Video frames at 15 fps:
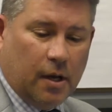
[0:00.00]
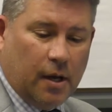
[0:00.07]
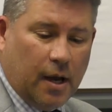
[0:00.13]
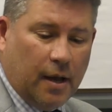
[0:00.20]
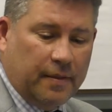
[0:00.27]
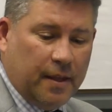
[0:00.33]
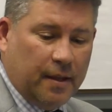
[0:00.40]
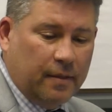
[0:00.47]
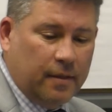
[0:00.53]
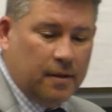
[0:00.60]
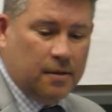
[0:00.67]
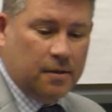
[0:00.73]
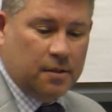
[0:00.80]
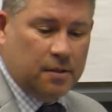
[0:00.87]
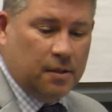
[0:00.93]
uh, I think
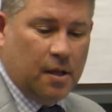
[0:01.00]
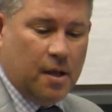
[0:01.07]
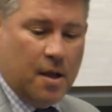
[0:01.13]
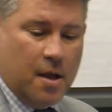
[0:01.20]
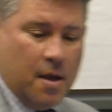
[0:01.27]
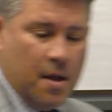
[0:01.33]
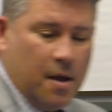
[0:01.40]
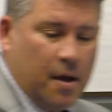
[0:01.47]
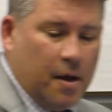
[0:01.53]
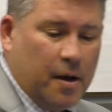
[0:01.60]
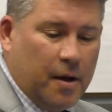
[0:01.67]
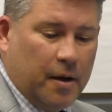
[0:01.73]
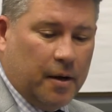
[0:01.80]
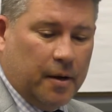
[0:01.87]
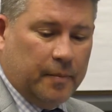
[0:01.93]
these
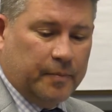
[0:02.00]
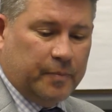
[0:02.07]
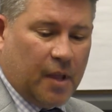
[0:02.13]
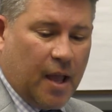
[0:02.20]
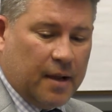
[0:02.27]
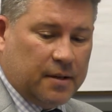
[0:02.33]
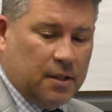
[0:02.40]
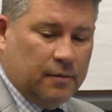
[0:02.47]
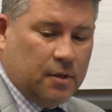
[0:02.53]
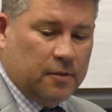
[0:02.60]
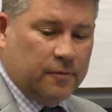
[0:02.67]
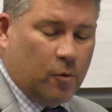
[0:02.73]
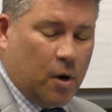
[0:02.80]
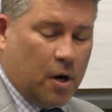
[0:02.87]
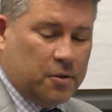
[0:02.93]
uh,
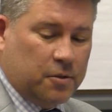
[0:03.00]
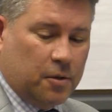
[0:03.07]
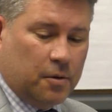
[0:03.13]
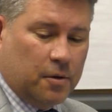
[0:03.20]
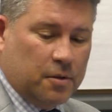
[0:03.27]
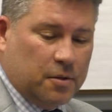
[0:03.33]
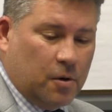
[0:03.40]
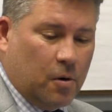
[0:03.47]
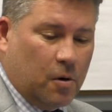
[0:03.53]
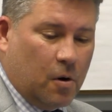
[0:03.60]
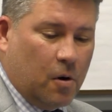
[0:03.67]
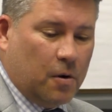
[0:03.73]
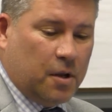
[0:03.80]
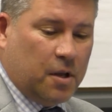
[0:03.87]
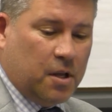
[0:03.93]
activities for our students are,
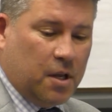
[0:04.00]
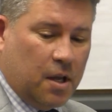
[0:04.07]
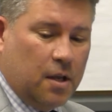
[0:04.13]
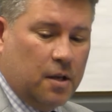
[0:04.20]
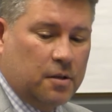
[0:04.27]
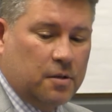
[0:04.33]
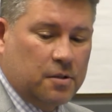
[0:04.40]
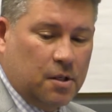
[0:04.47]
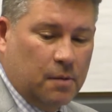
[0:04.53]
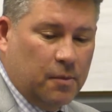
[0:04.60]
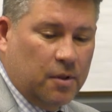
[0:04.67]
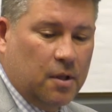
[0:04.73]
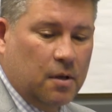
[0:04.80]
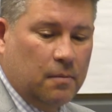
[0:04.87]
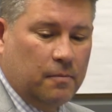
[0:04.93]
are, key to
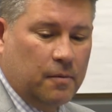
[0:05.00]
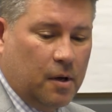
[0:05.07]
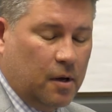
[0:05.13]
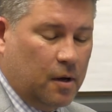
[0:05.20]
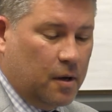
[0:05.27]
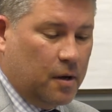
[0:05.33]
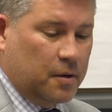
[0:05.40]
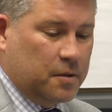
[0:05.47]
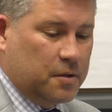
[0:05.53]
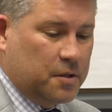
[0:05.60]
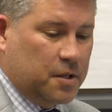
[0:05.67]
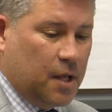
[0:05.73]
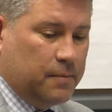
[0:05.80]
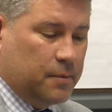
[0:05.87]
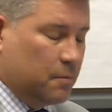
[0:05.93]
some of them
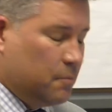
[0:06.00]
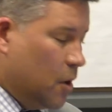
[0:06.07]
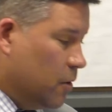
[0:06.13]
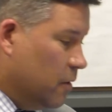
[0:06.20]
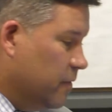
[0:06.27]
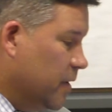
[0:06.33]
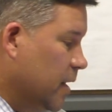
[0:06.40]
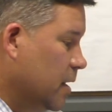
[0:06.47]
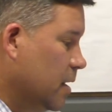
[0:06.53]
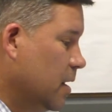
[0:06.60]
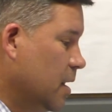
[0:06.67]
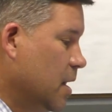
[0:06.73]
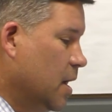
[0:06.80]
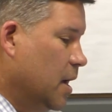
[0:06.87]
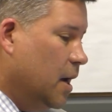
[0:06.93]
to keep them
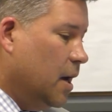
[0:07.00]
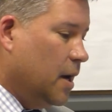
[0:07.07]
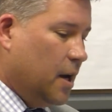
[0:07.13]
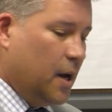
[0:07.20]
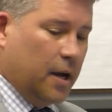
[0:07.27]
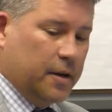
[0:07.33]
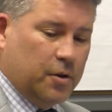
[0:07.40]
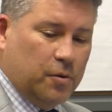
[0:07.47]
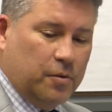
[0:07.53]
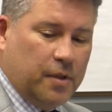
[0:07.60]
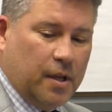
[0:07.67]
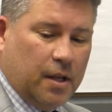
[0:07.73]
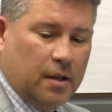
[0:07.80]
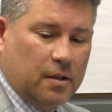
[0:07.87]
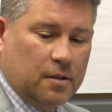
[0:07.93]
motivated. I do
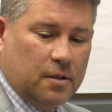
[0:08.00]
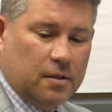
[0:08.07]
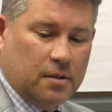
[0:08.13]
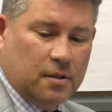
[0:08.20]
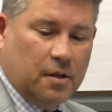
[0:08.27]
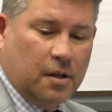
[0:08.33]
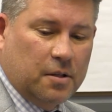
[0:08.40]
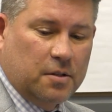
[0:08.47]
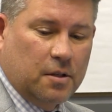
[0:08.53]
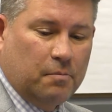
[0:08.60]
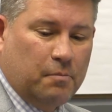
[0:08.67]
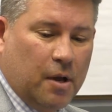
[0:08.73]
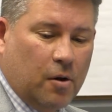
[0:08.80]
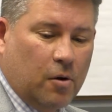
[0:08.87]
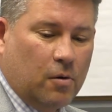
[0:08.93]
think it's, it's a
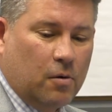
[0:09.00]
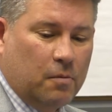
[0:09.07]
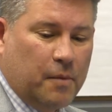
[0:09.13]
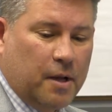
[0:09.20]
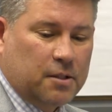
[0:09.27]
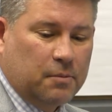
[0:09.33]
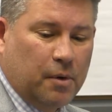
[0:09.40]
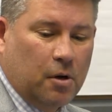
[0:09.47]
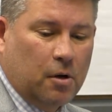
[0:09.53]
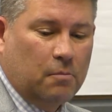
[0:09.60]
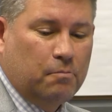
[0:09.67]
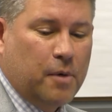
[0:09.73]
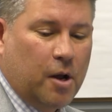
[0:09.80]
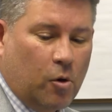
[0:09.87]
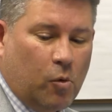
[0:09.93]
better, makes a
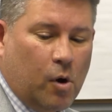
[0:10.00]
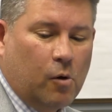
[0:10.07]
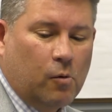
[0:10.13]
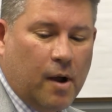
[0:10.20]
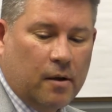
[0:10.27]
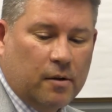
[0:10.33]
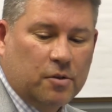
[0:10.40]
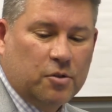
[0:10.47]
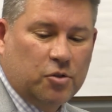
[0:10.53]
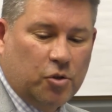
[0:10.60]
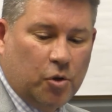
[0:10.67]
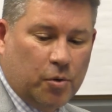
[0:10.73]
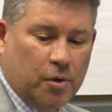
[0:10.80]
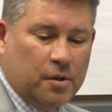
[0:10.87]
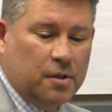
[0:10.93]
better, better well-rounded
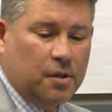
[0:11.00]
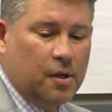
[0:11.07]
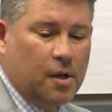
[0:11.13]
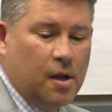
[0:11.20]
student